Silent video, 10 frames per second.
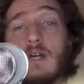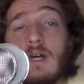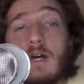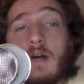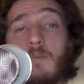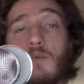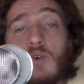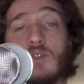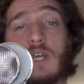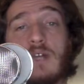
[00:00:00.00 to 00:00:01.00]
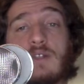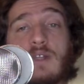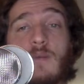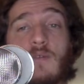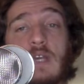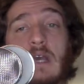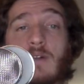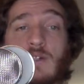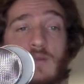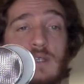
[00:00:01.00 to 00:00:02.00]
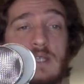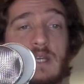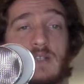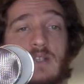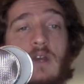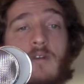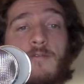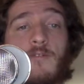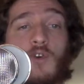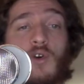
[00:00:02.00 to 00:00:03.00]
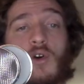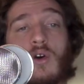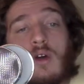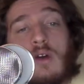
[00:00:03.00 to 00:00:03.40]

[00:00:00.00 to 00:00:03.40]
or change some of the characteristics for